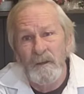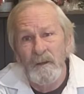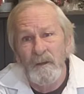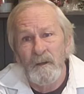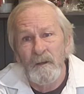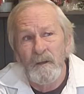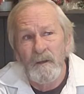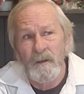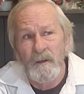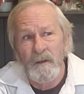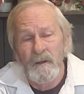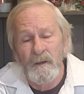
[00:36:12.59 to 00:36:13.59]

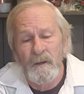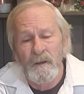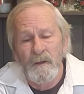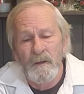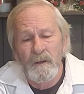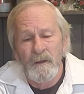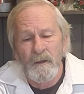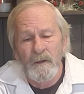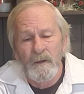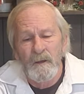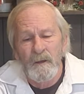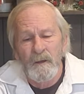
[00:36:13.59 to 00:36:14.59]

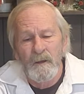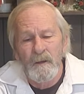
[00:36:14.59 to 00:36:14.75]
(silence)